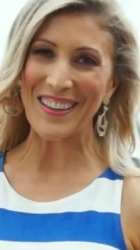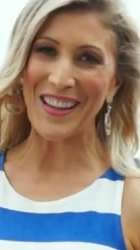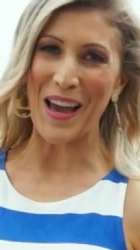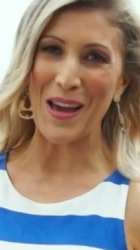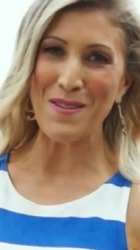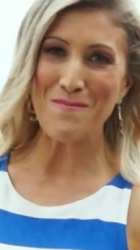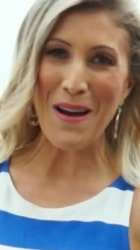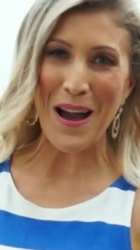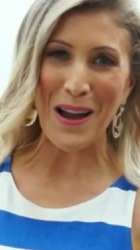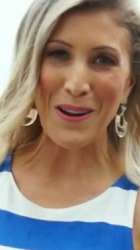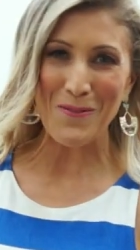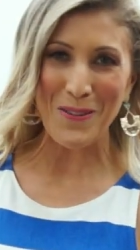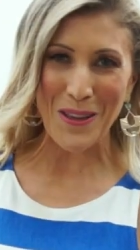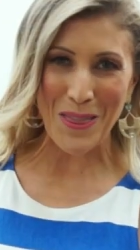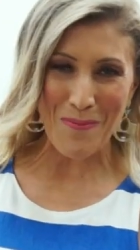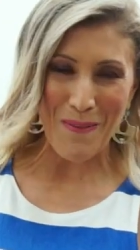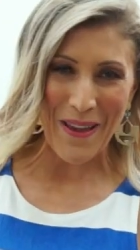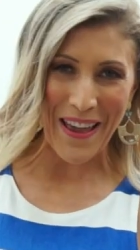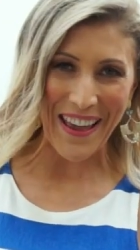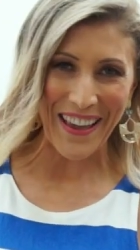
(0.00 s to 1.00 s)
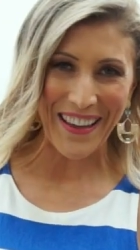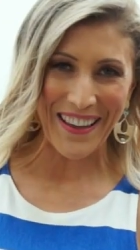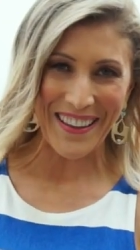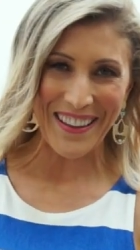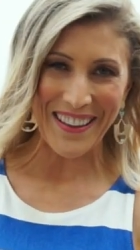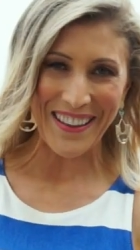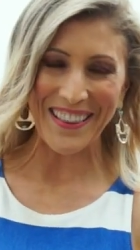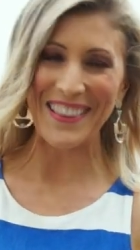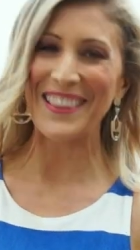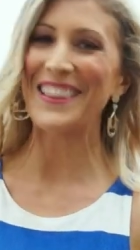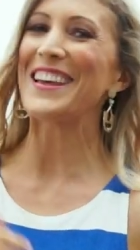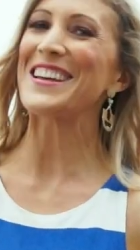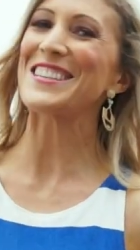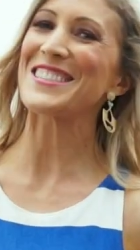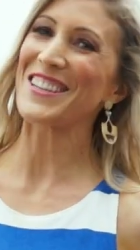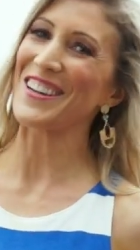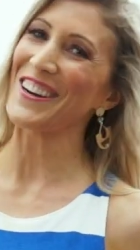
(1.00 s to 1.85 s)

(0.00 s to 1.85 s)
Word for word: landmark with me? Let's